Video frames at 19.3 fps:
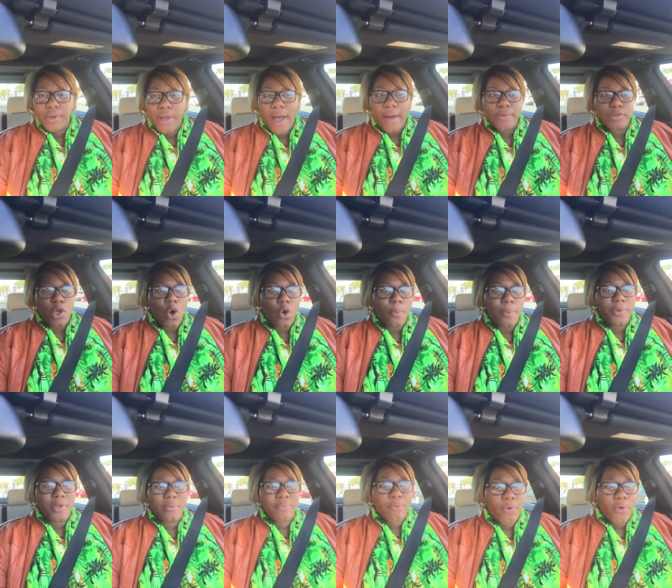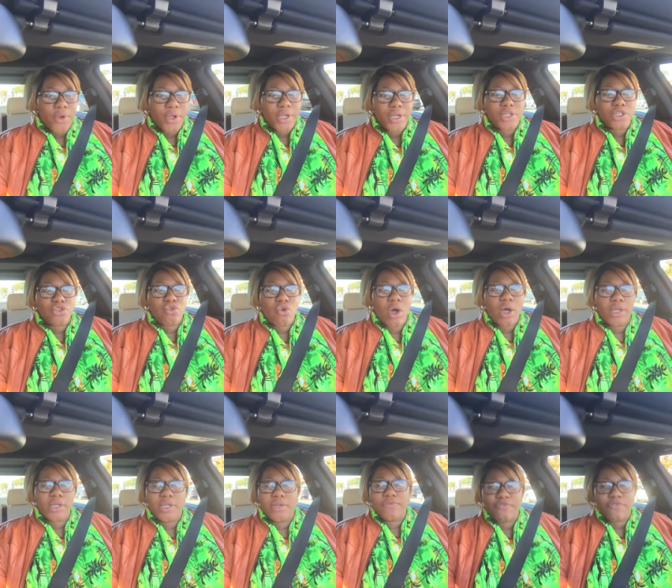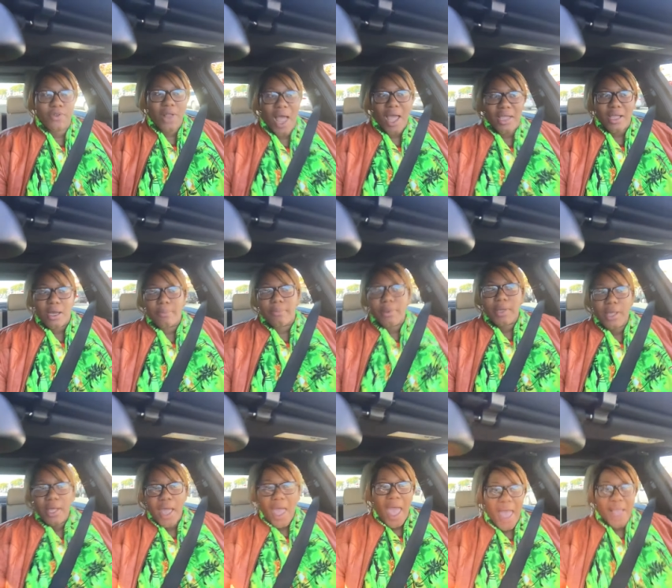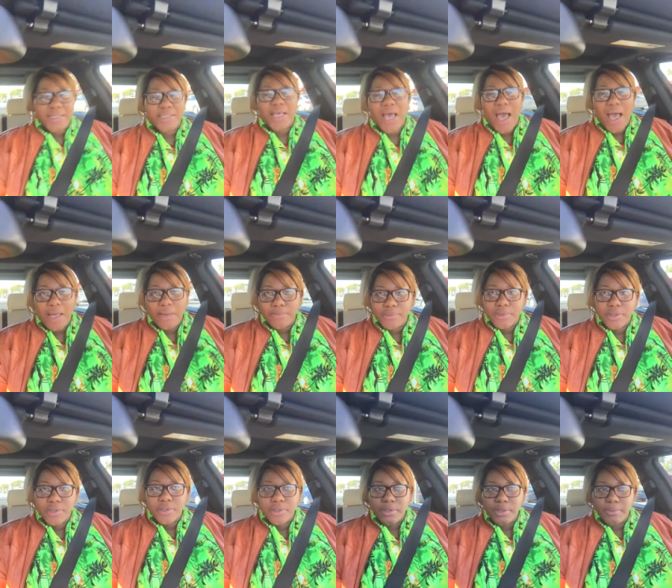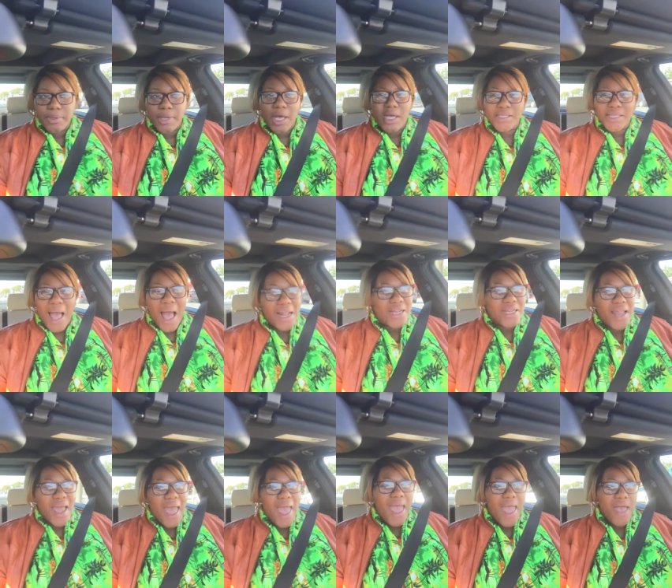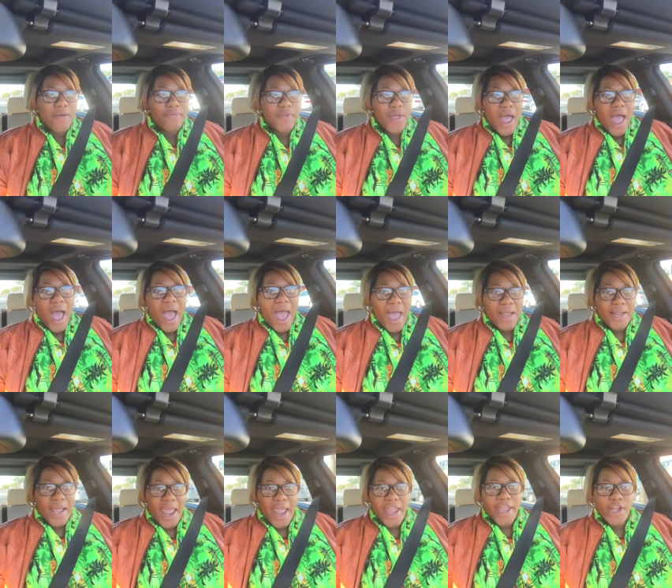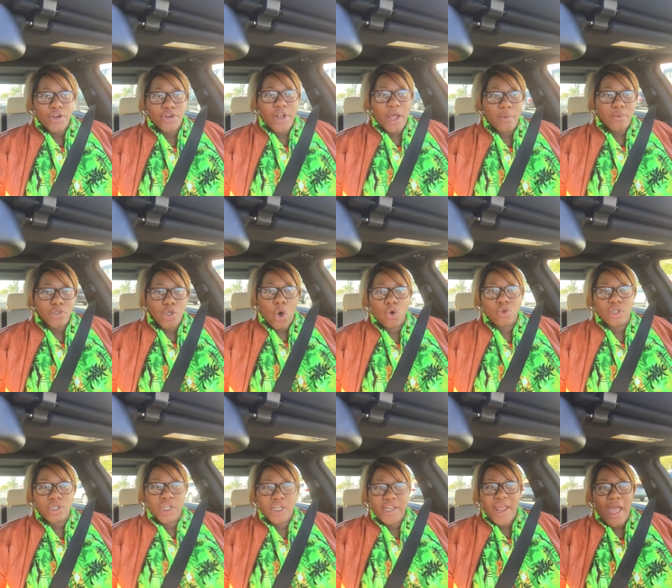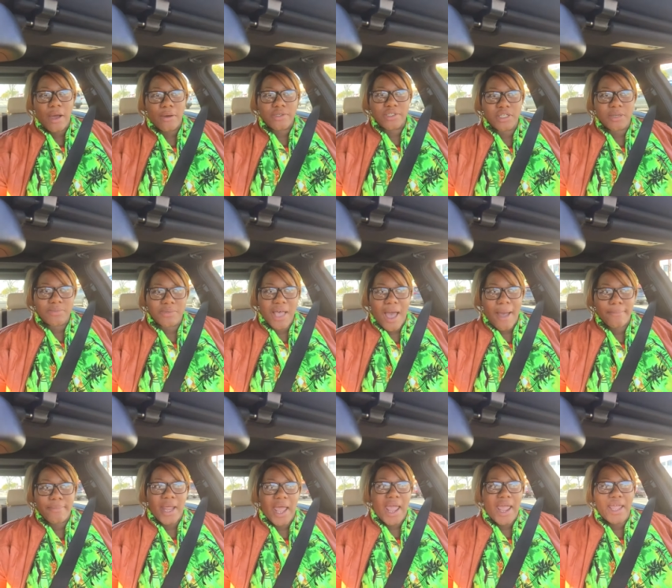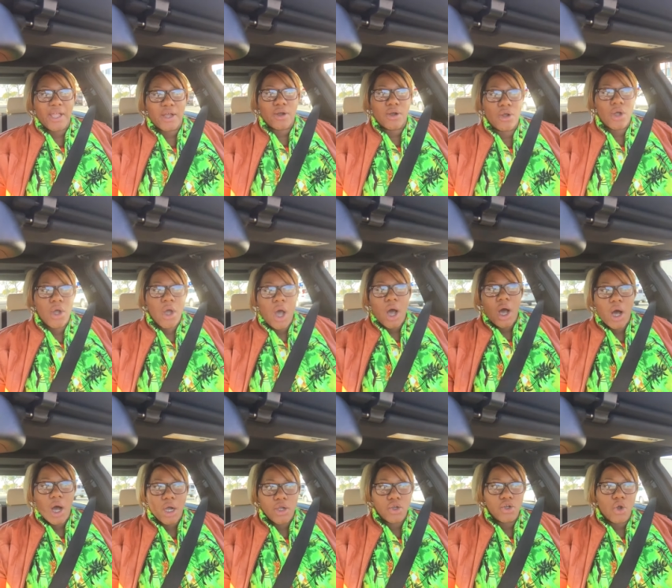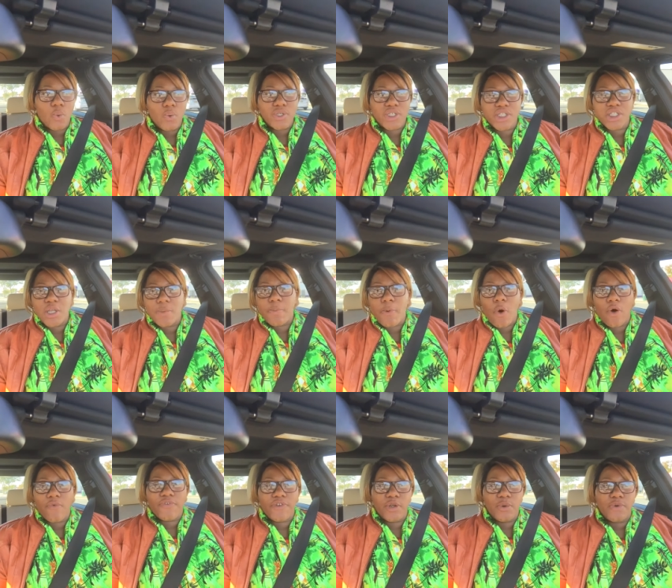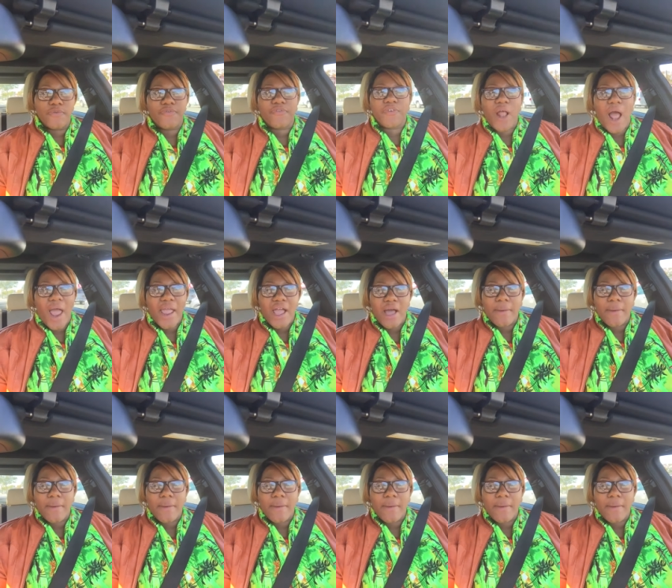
I was hoping and praying the trunk didn't fly up at times because I didn't have, I had a hanger that was holding it down. And sometimes the hanger, uh, you know, would slip off and it would fly